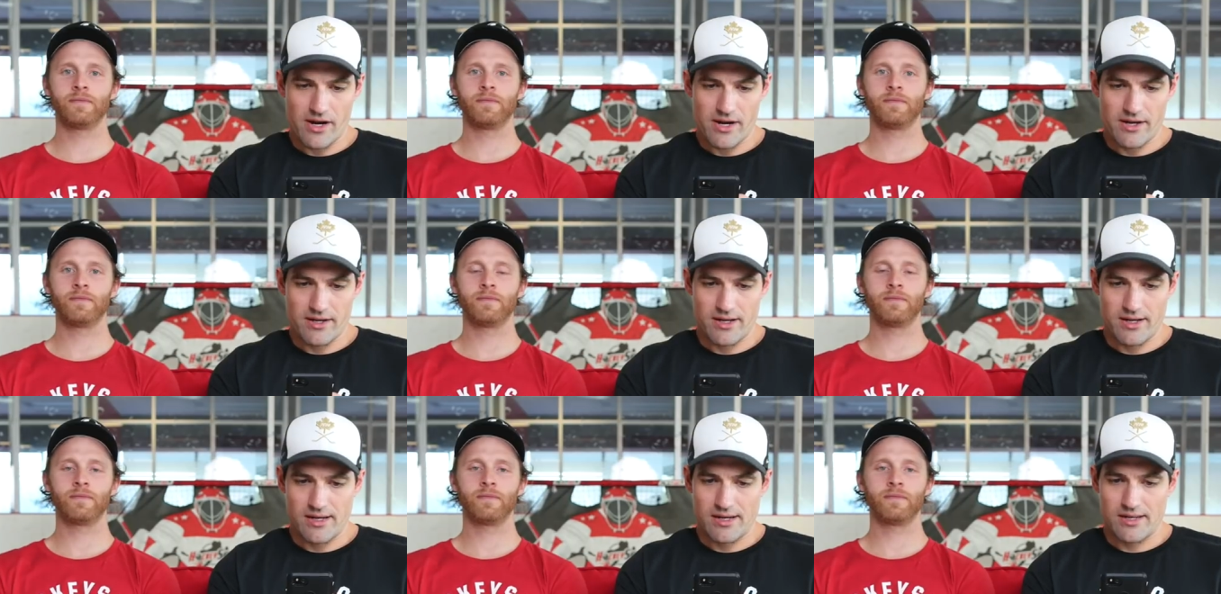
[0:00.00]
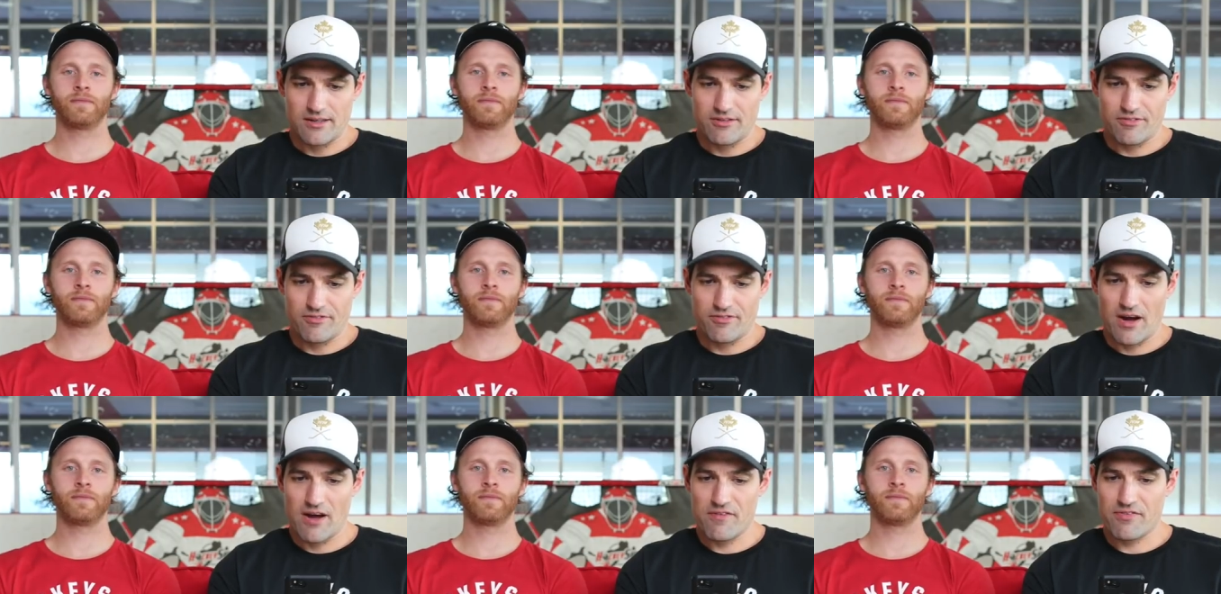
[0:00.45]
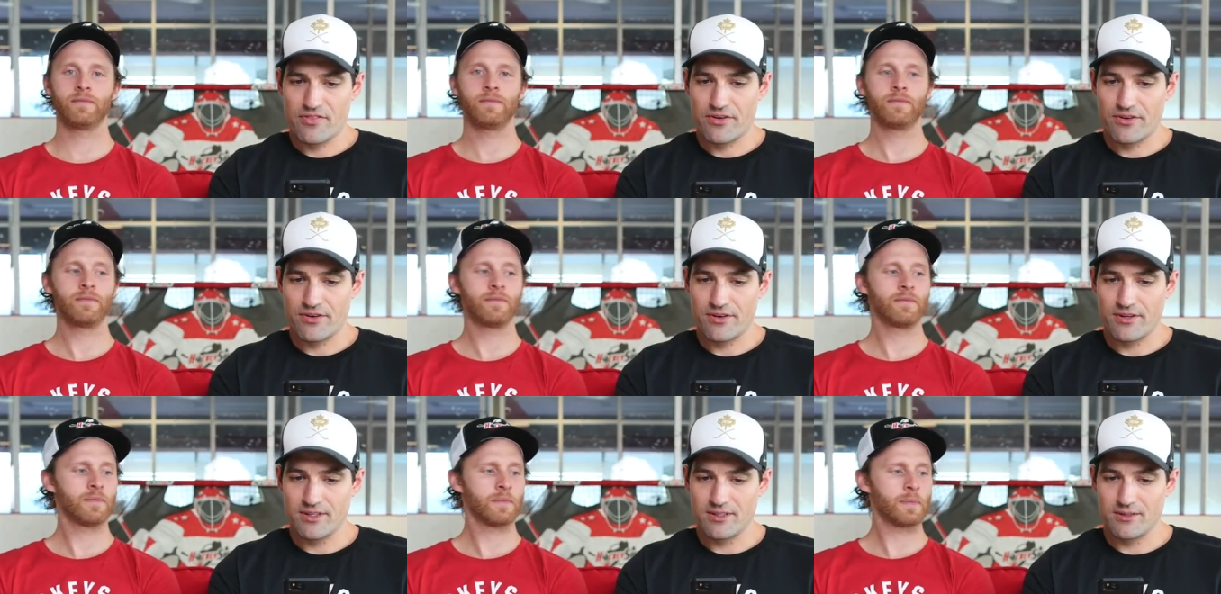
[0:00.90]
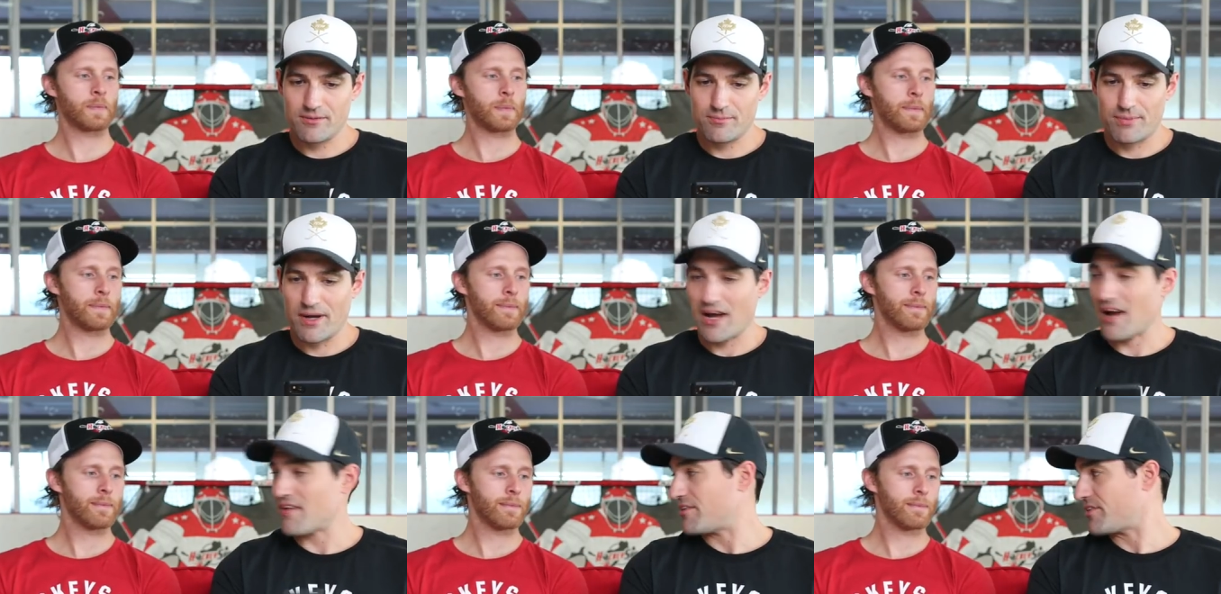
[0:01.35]
Speaker 1: right, uh,
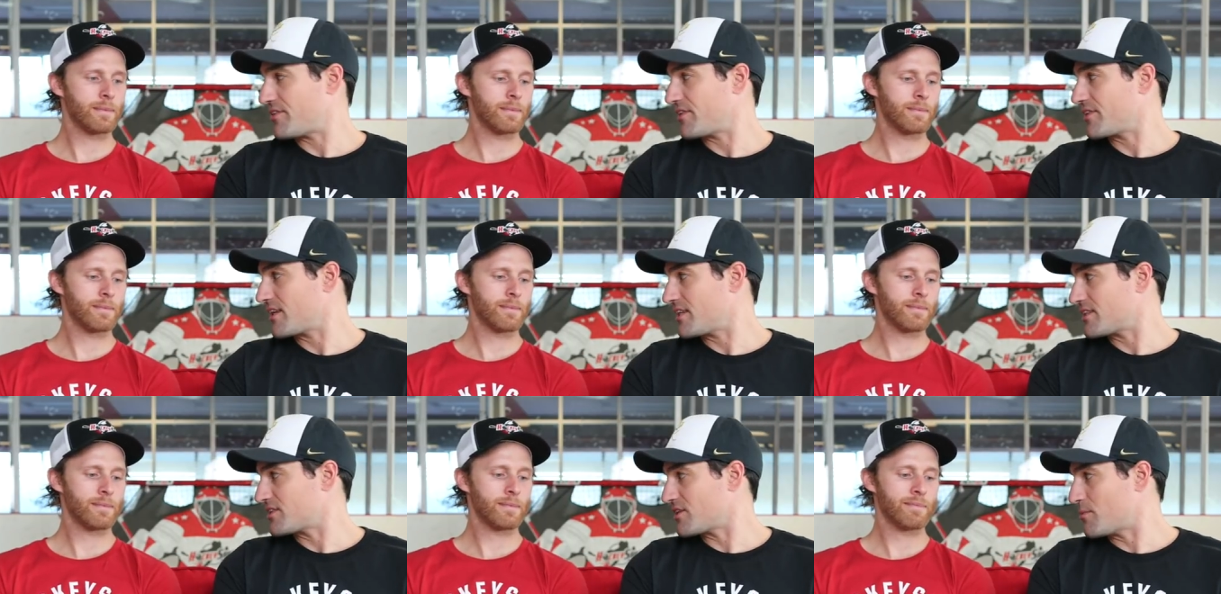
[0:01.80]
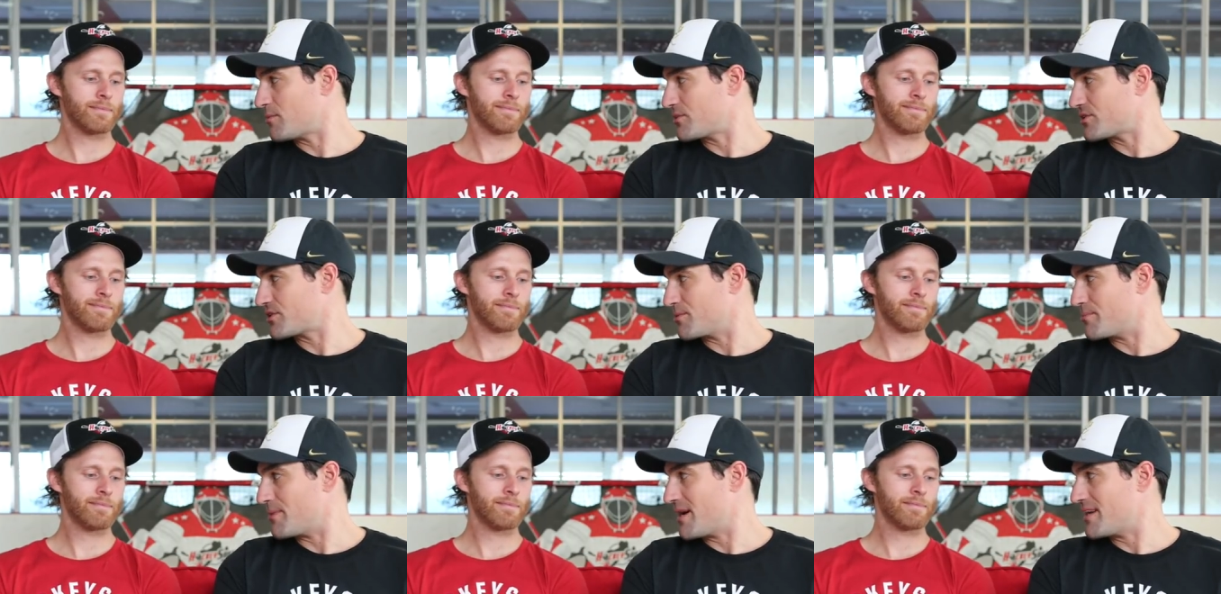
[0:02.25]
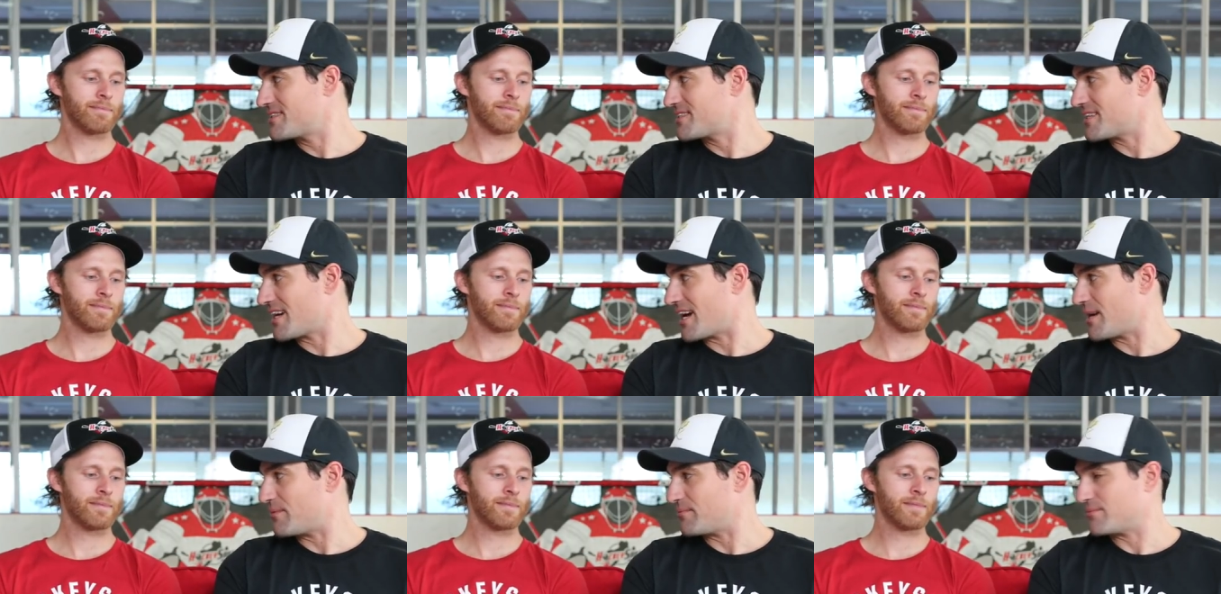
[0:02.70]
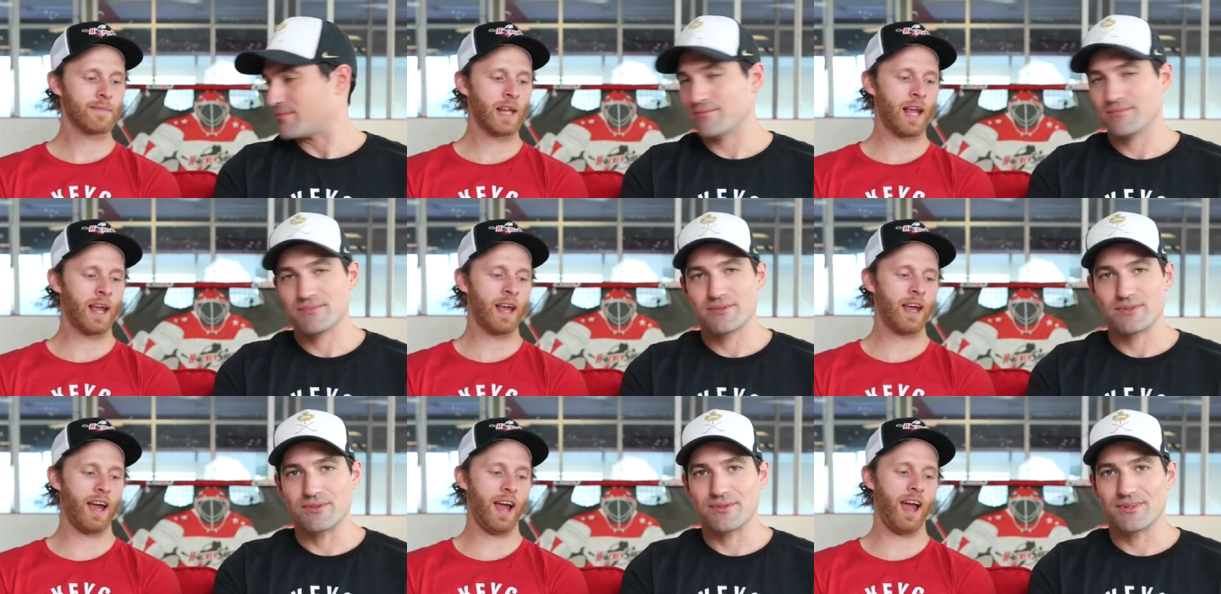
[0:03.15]
5.30, Pav, I think that's almost your
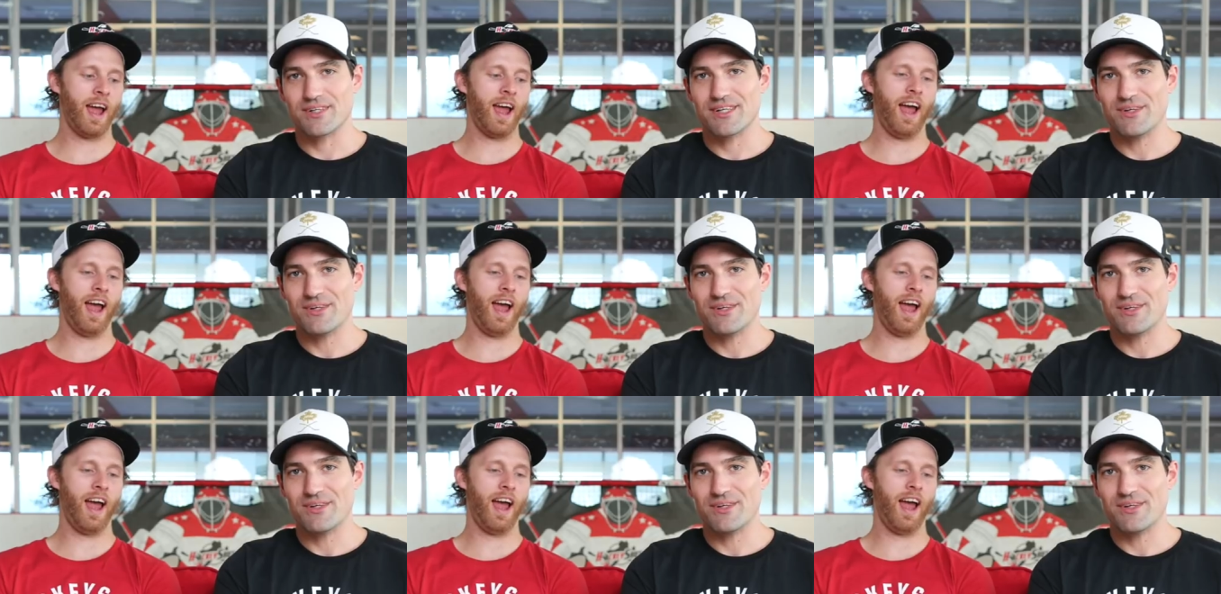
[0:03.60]
bedtime. So